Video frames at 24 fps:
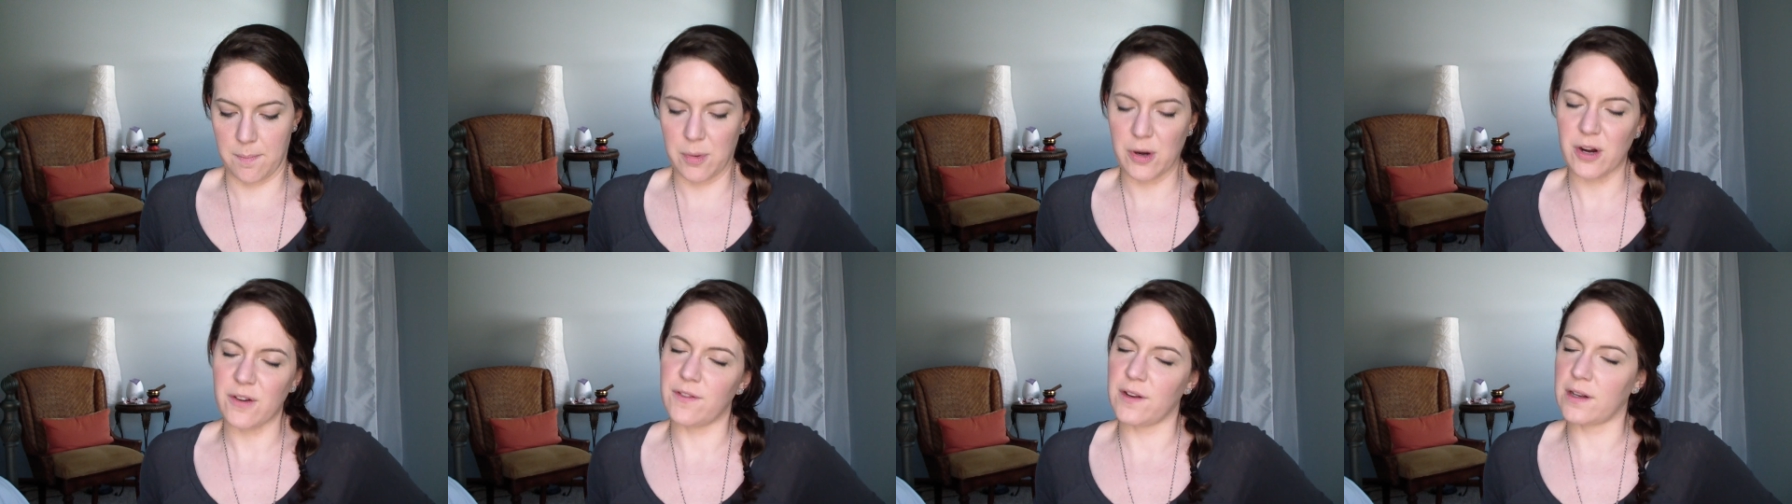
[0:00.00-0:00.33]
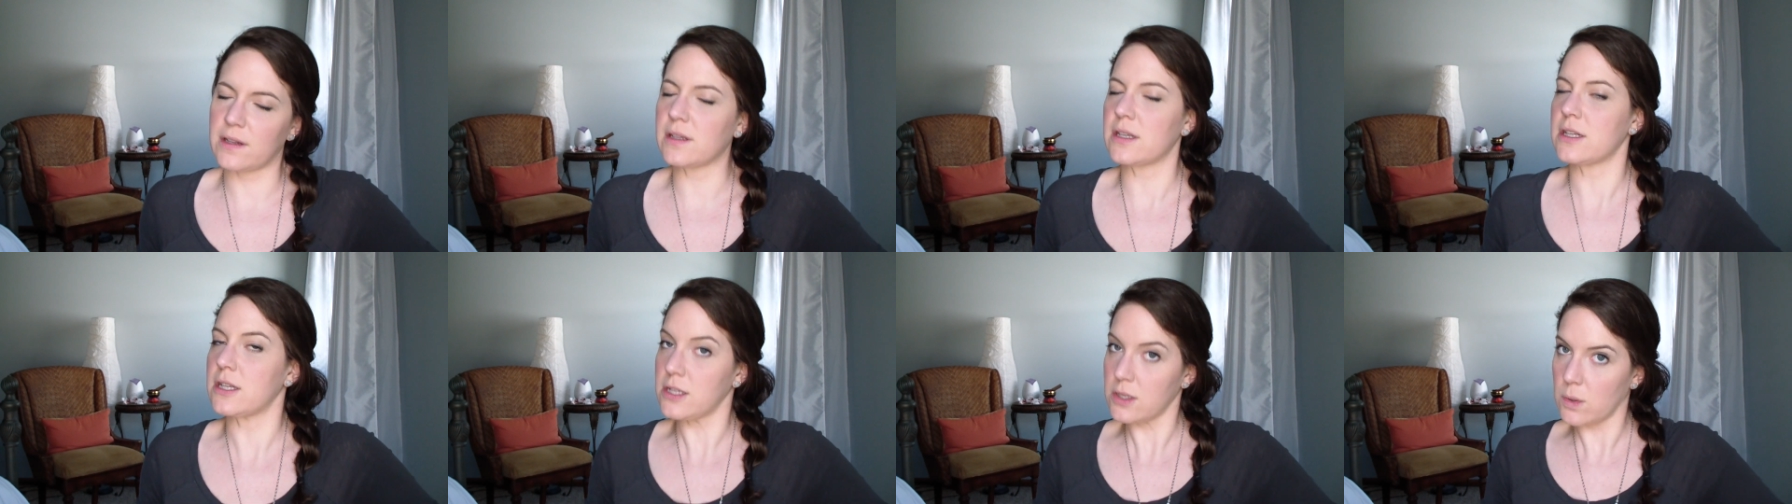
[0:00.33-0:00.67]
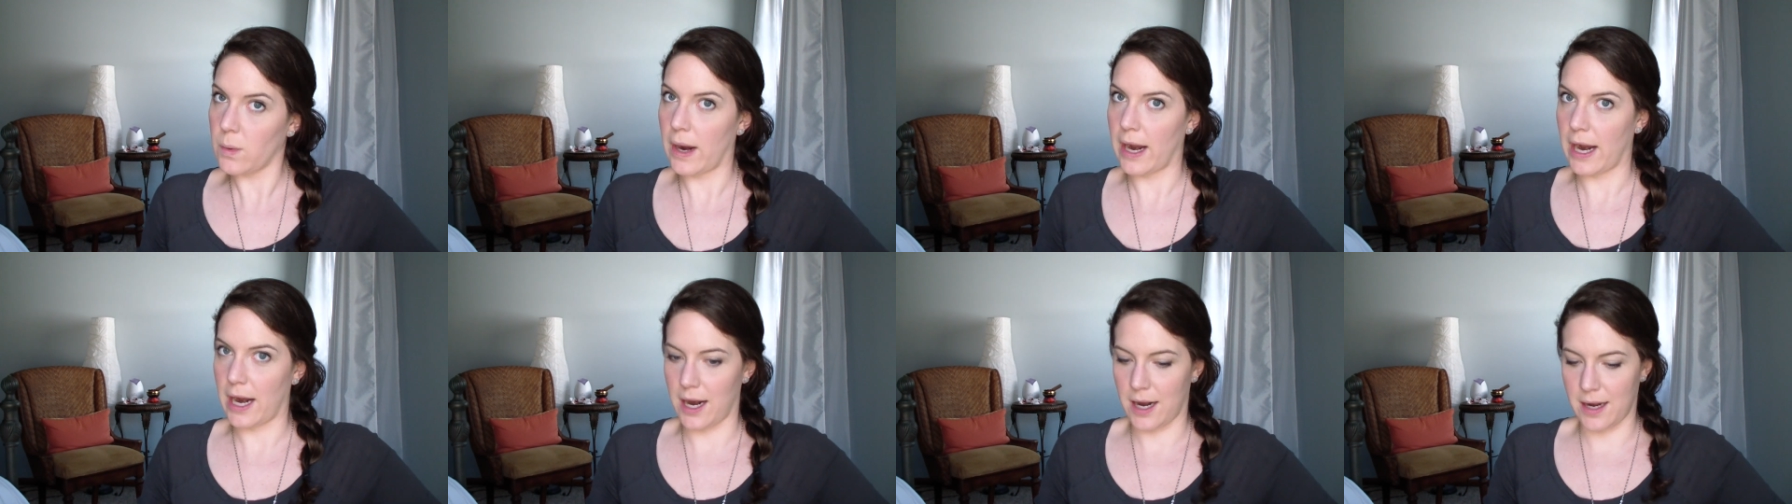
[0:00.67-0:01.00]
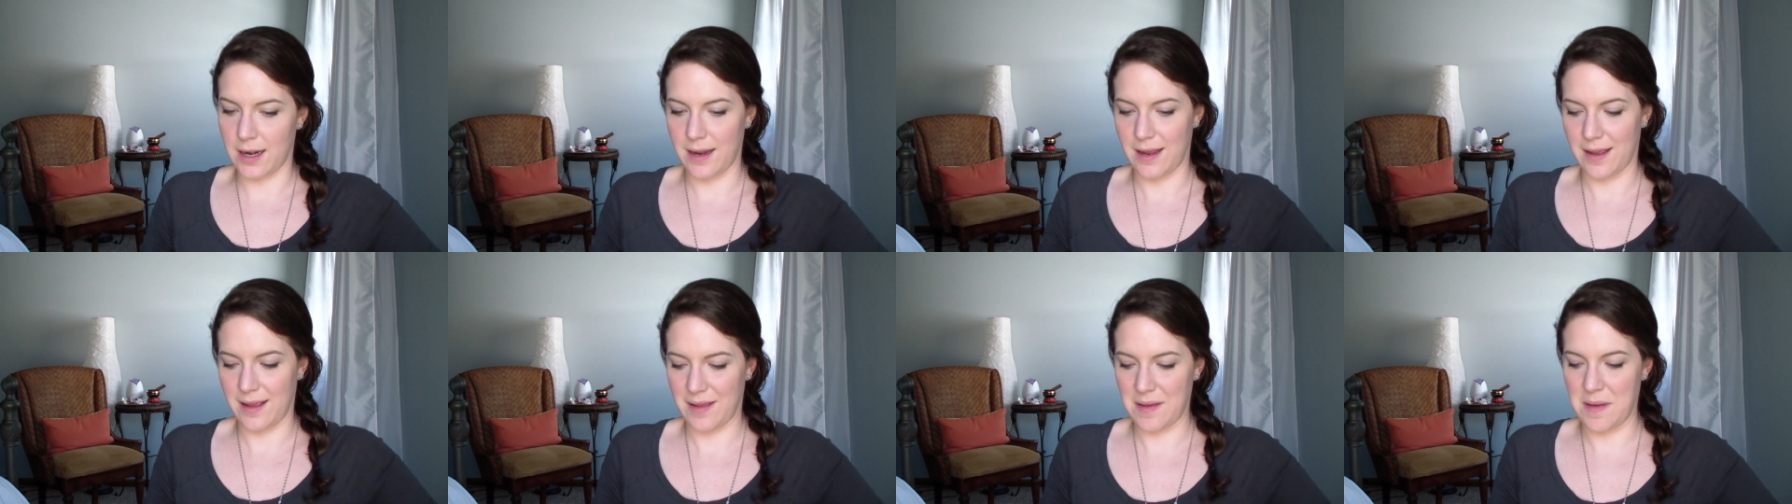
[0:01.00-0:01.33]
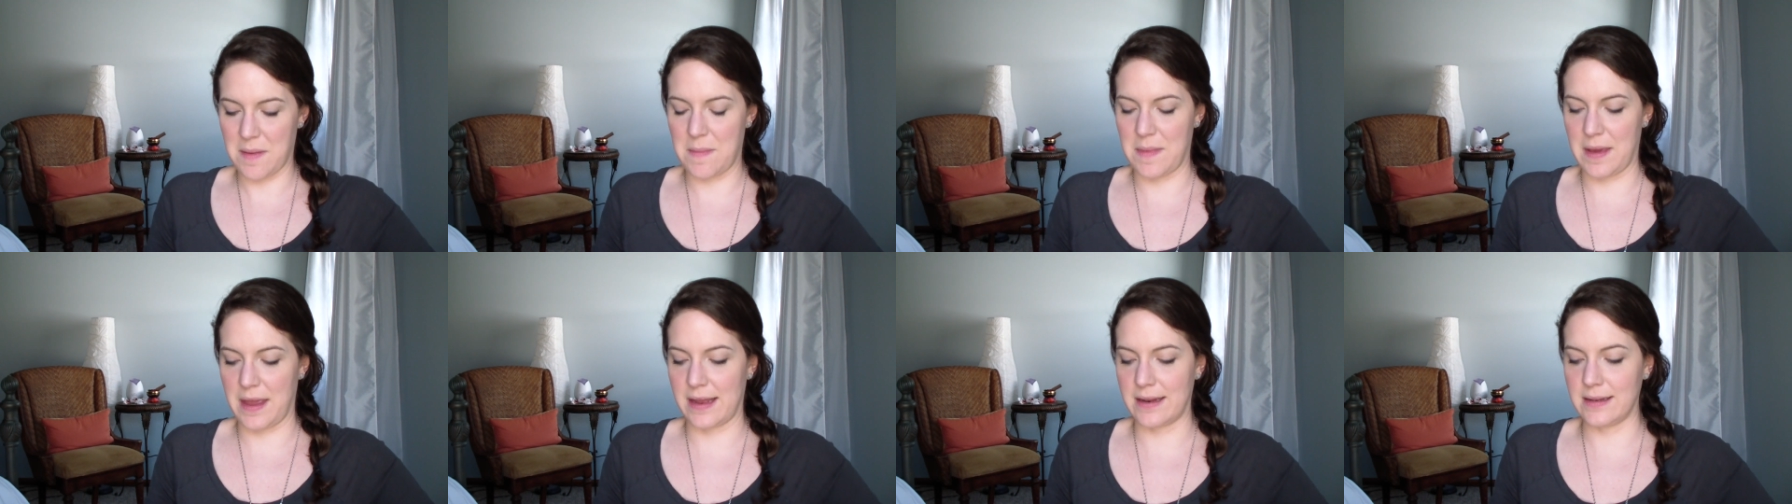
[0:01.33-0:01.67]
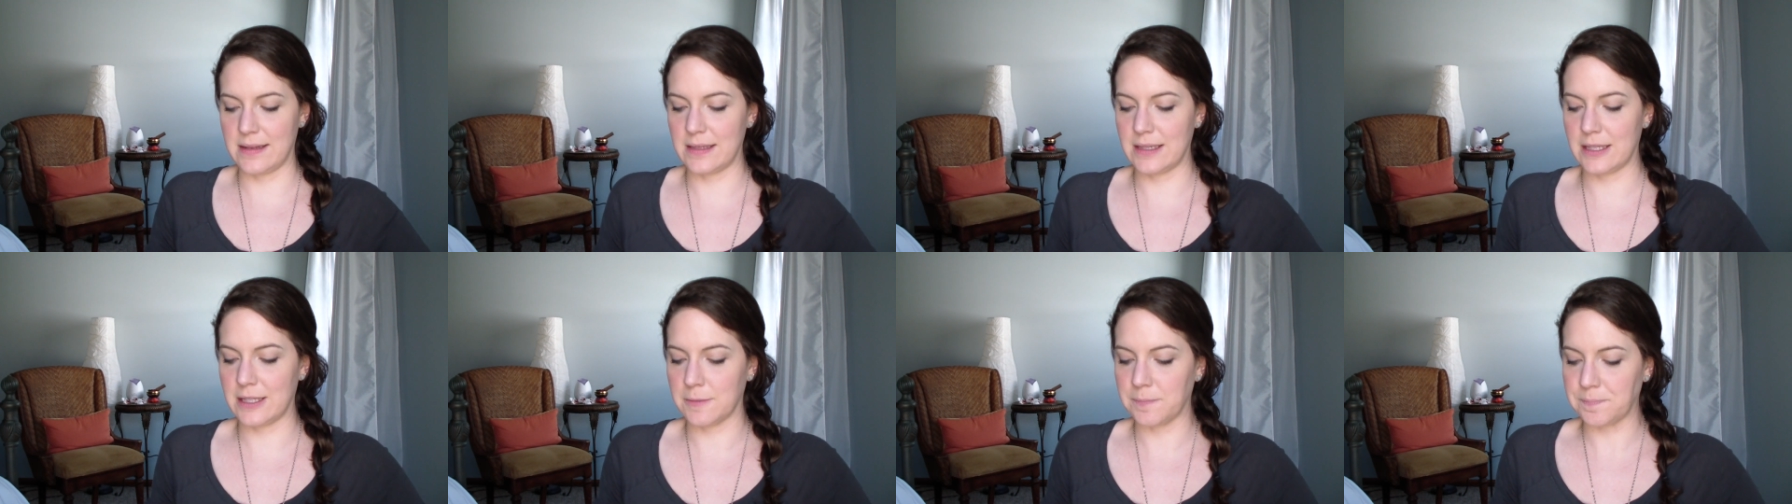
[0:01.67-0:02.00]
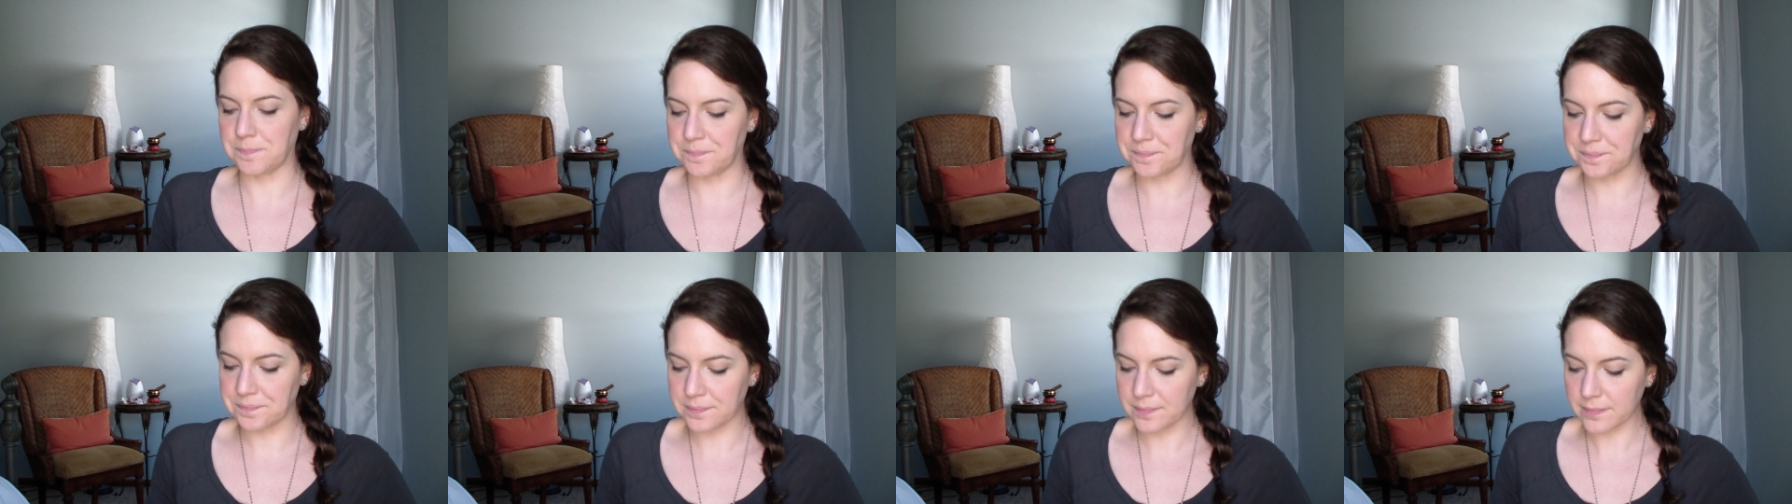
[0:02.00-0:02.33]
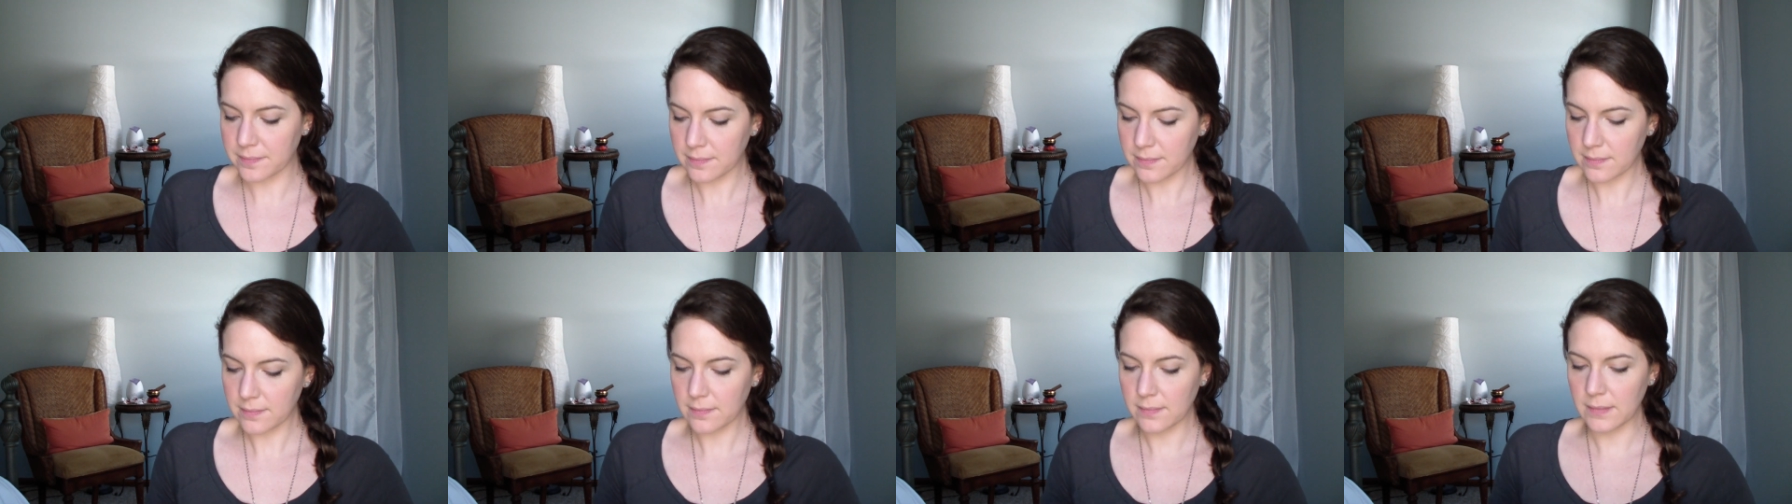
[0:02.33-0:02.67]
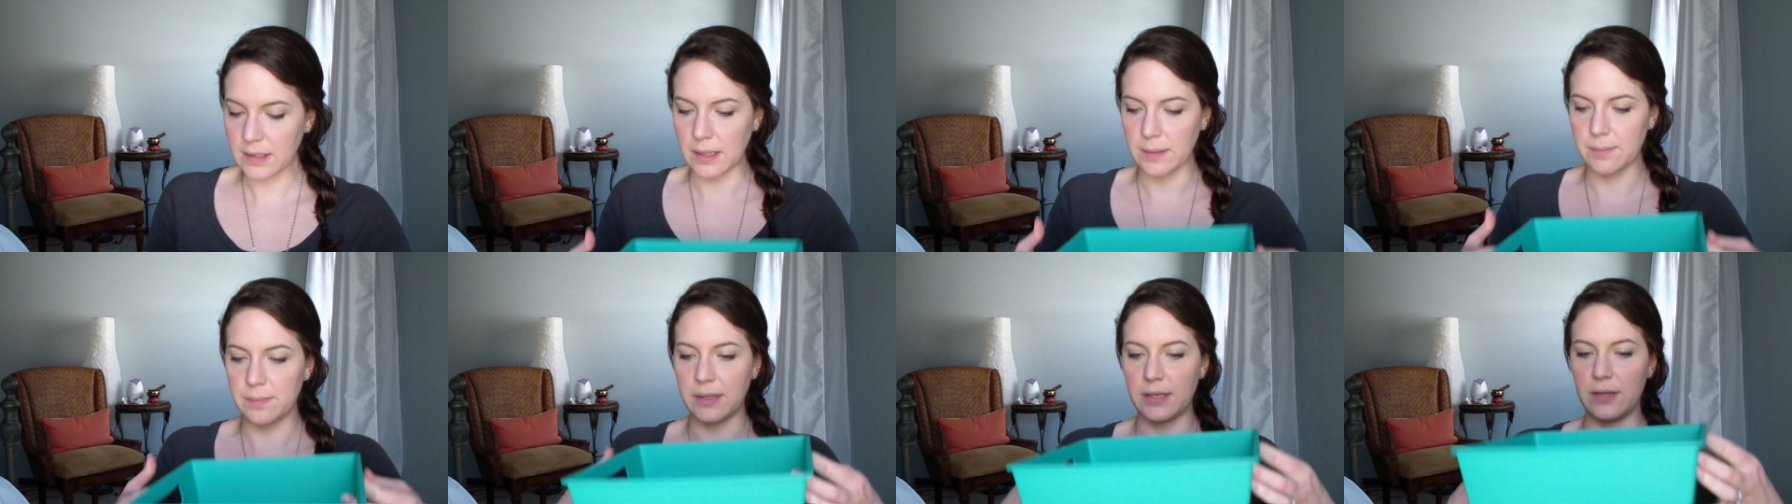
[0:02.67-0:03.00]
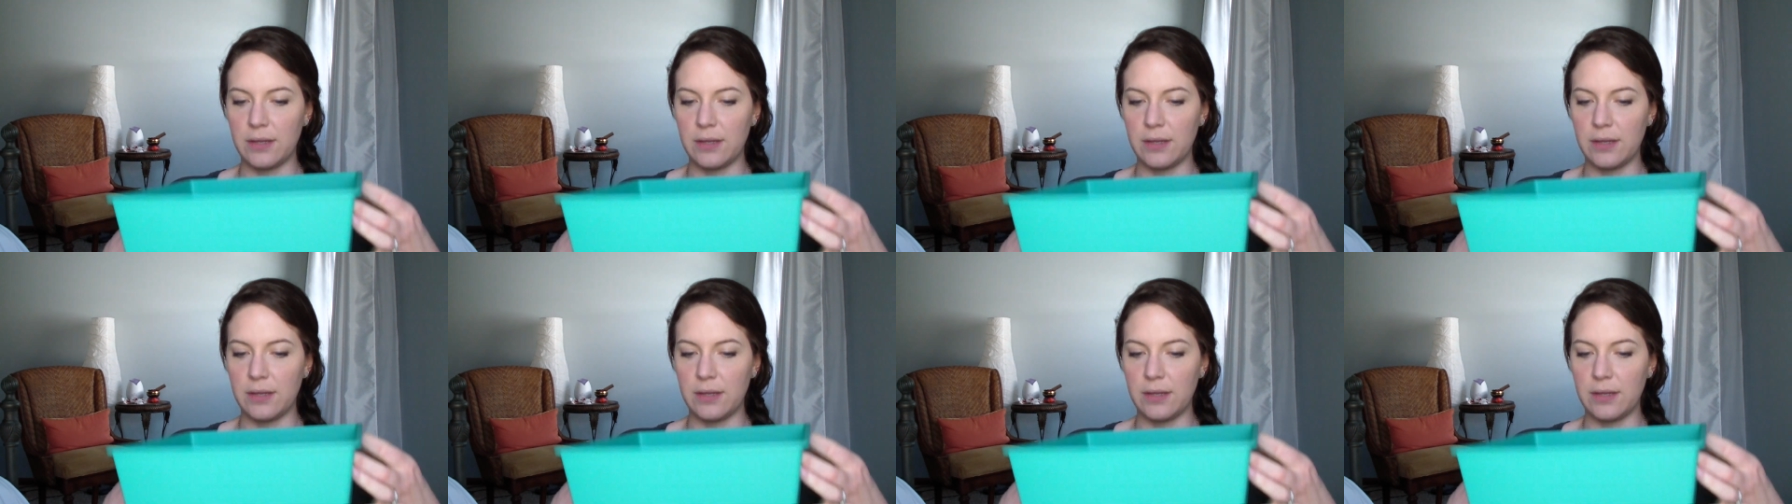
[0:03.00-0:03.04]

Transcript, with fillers: perfectly squared bins. I'll be